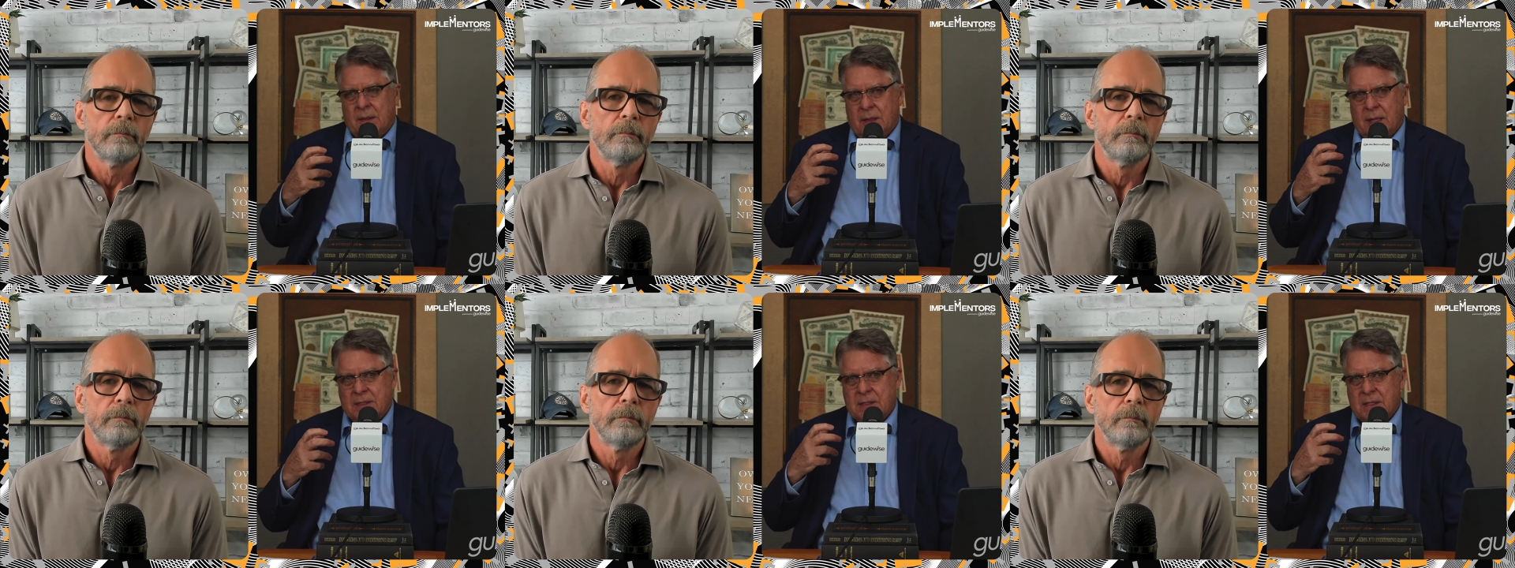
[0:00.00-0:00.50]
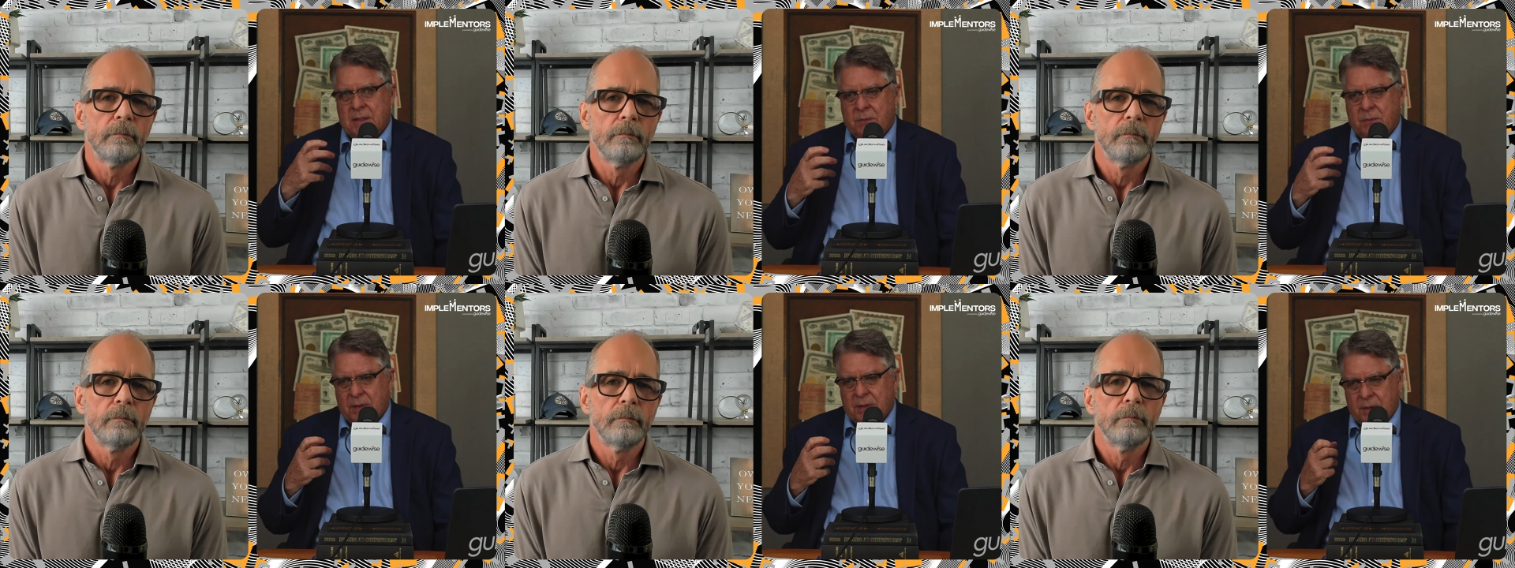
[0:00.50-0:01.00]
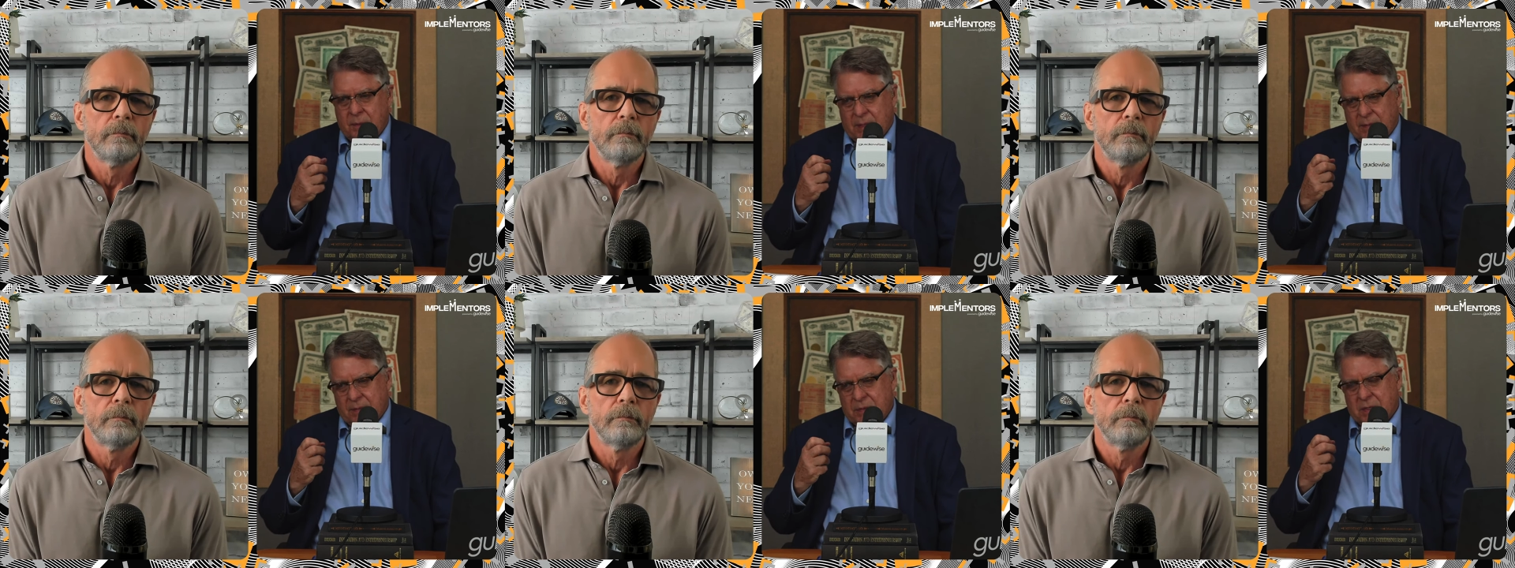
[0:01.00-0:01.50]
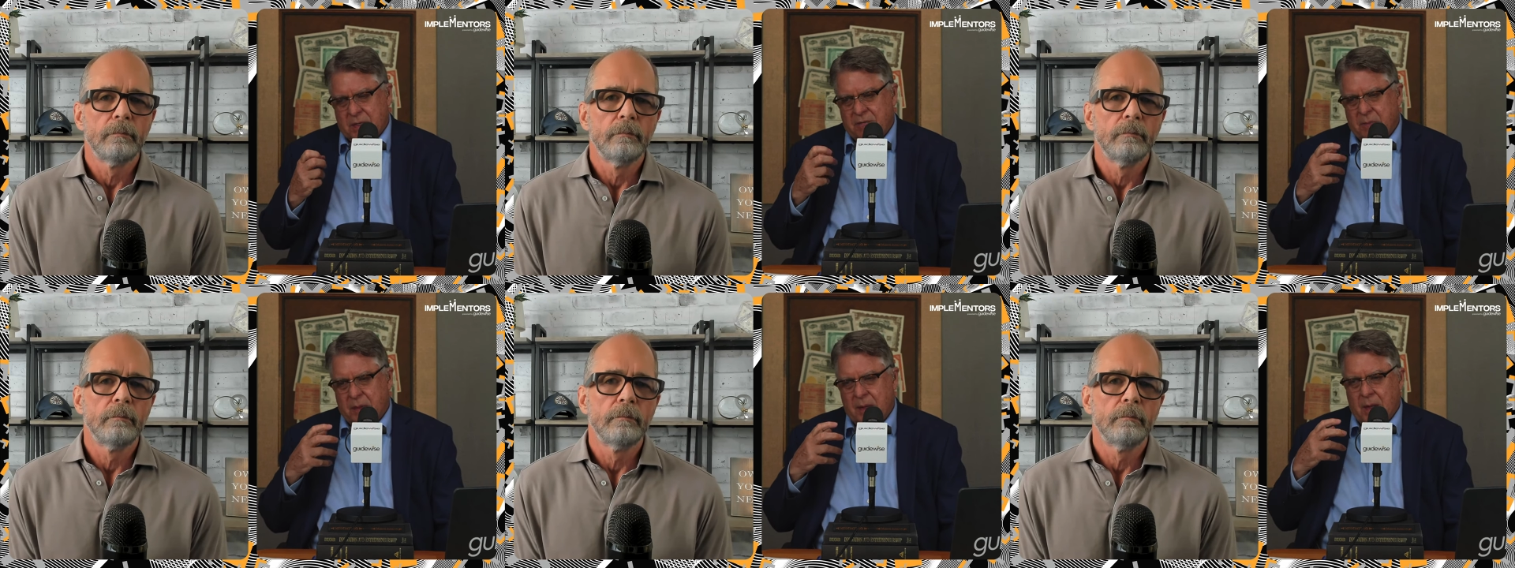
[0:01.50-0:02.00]
Speaker 1: that's the important thing we have to drive.
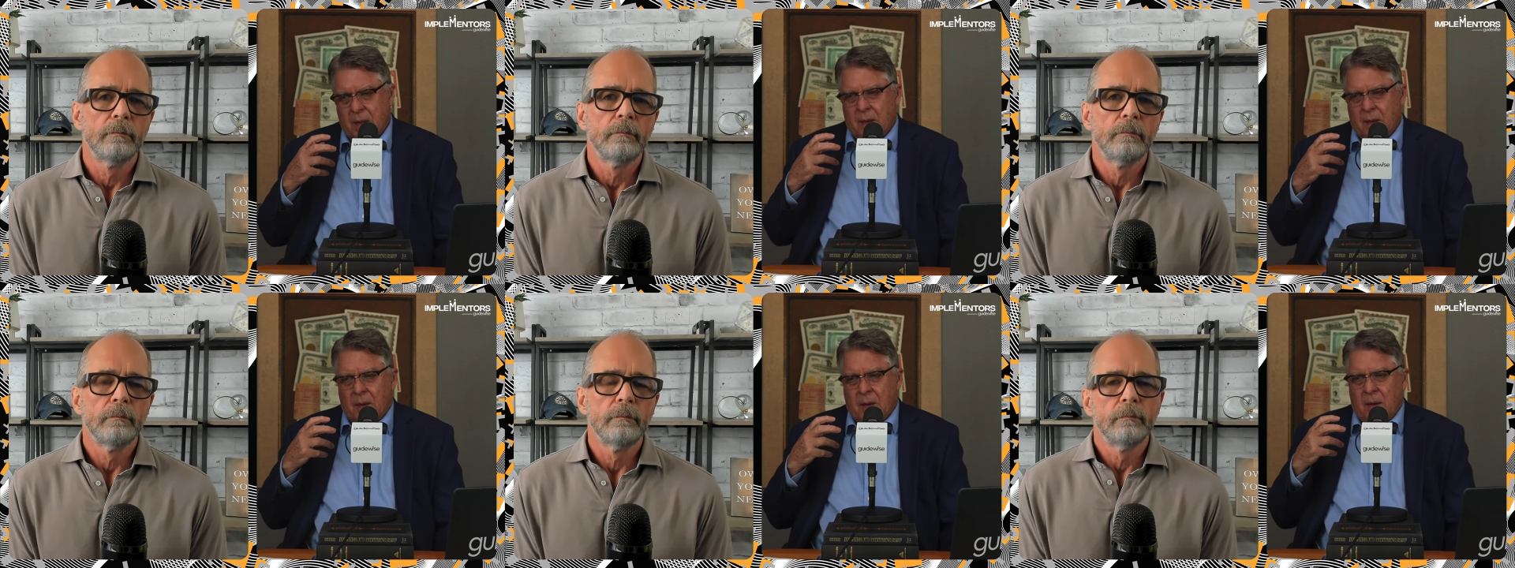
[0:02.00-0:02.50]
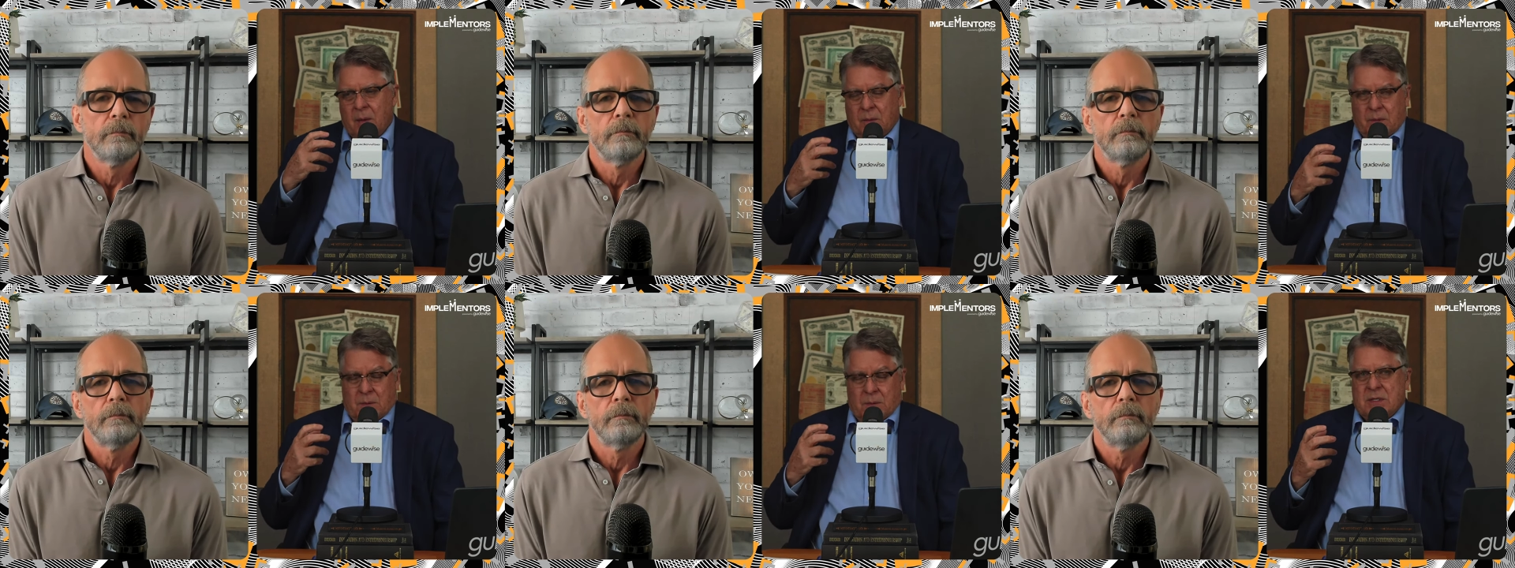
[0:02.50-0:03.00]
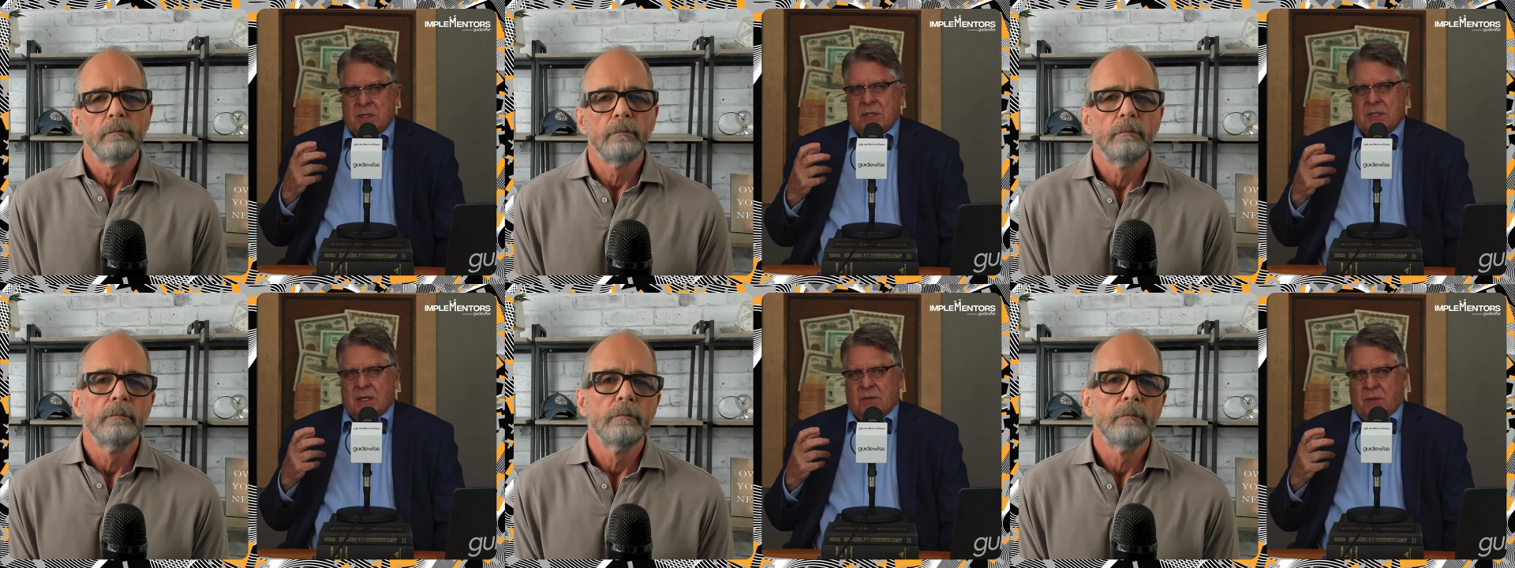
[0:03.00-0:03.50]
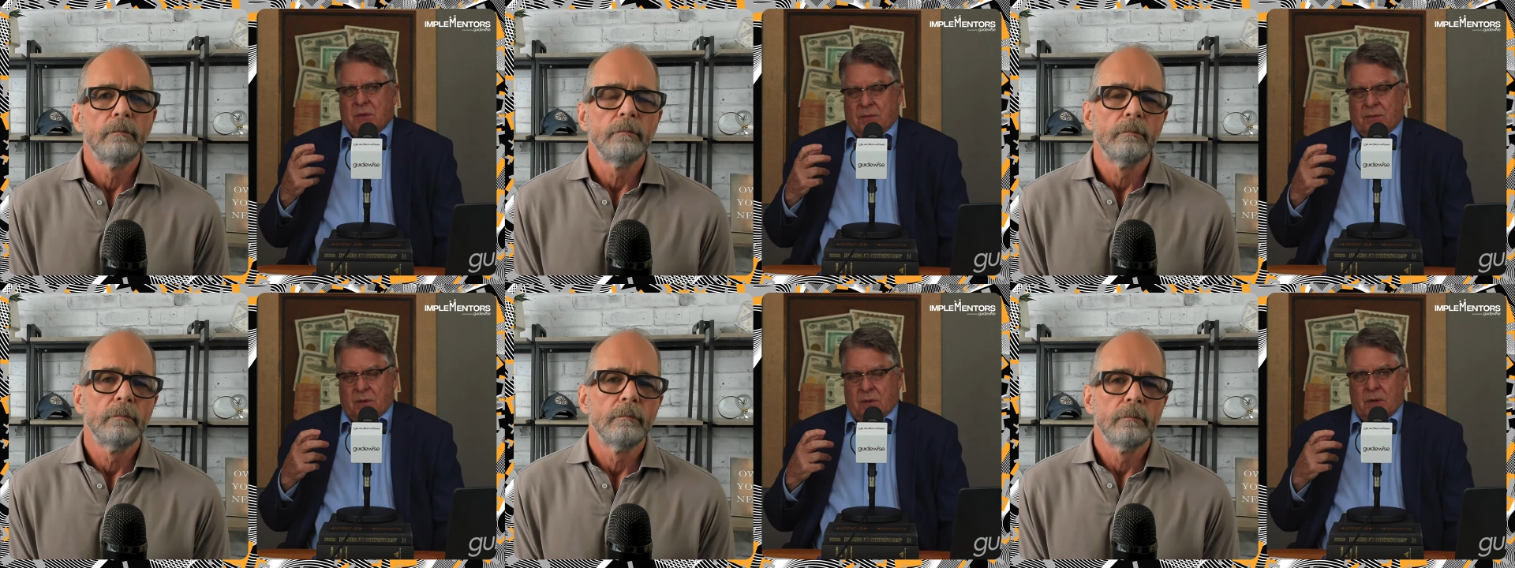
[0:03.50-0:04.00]
But in order to be successful, you
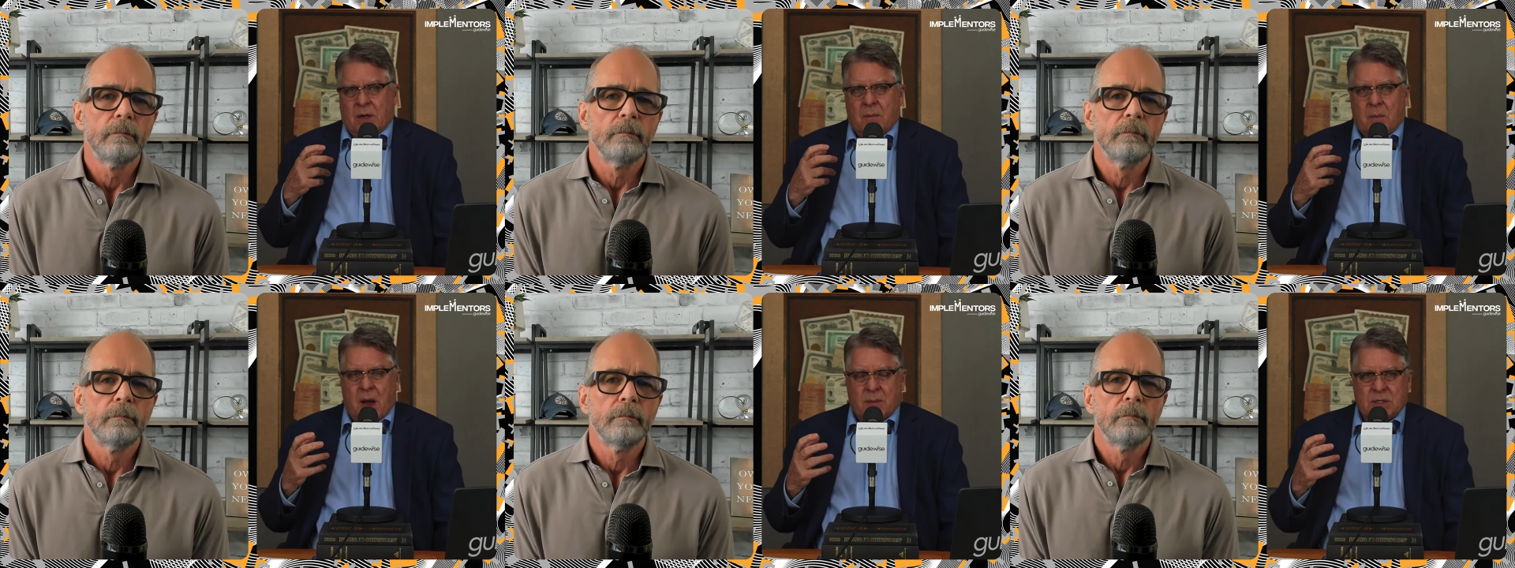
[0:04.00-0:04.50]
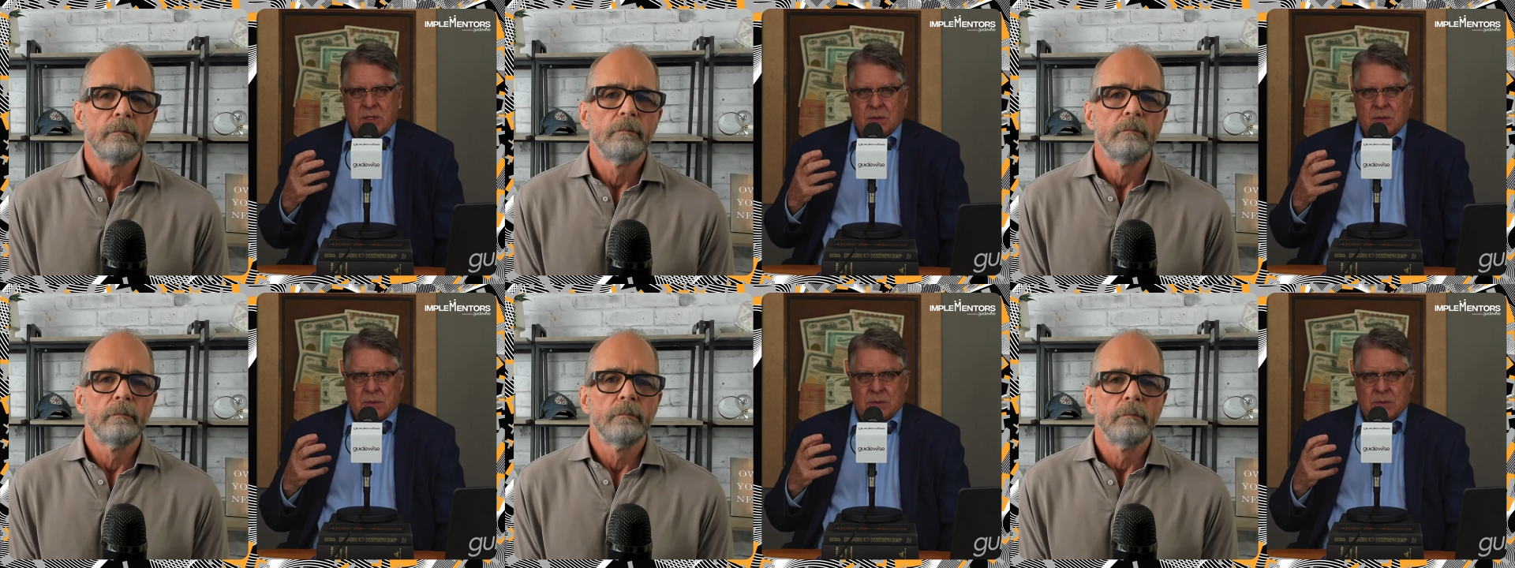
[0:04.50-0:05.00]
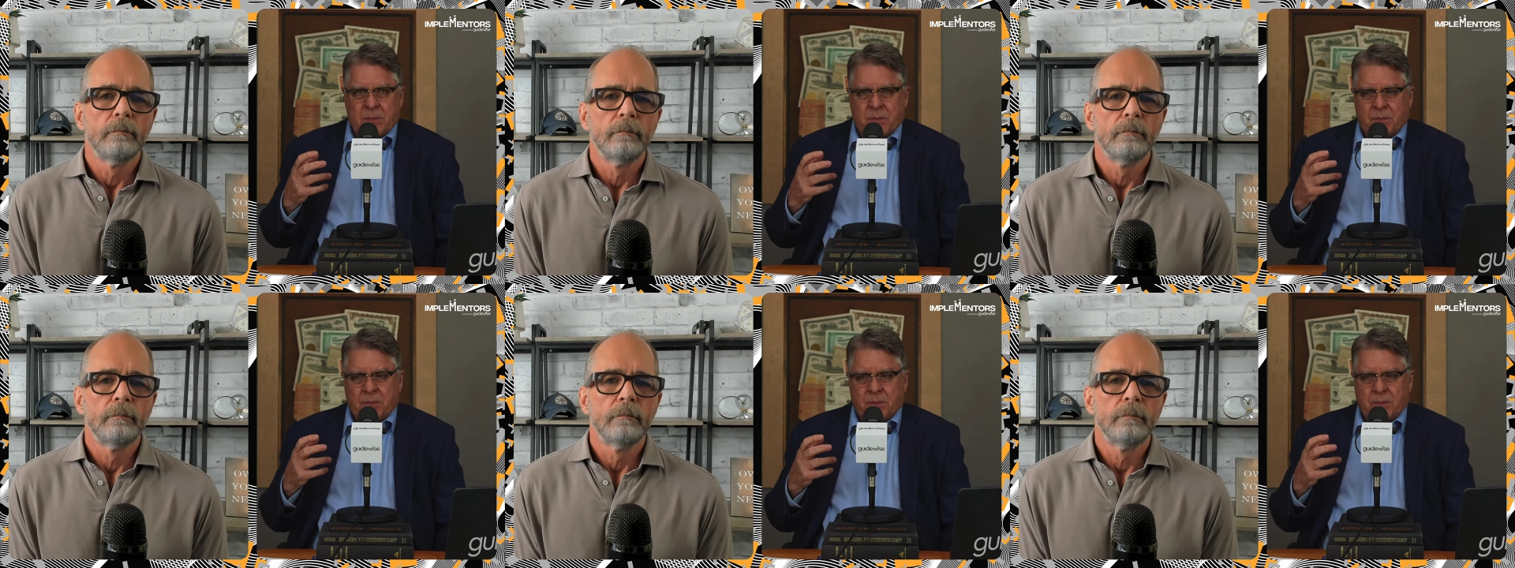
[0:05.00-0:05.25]
have to overcome obstacles.